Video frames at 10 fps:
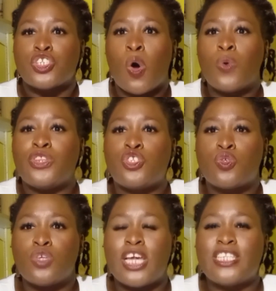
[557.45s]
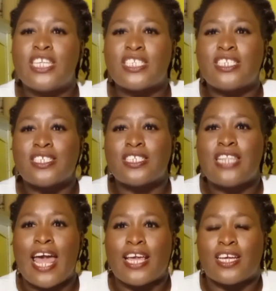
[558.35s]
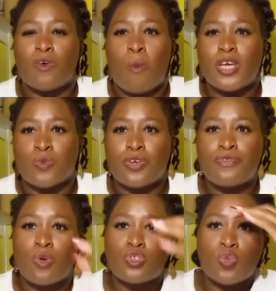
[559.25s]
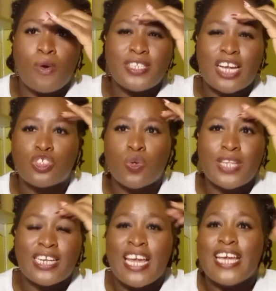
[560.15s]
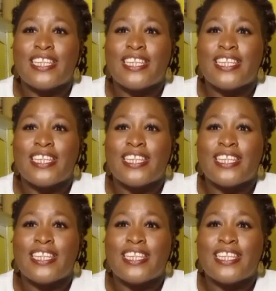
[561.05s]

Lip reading: So this just is one of those stories that show that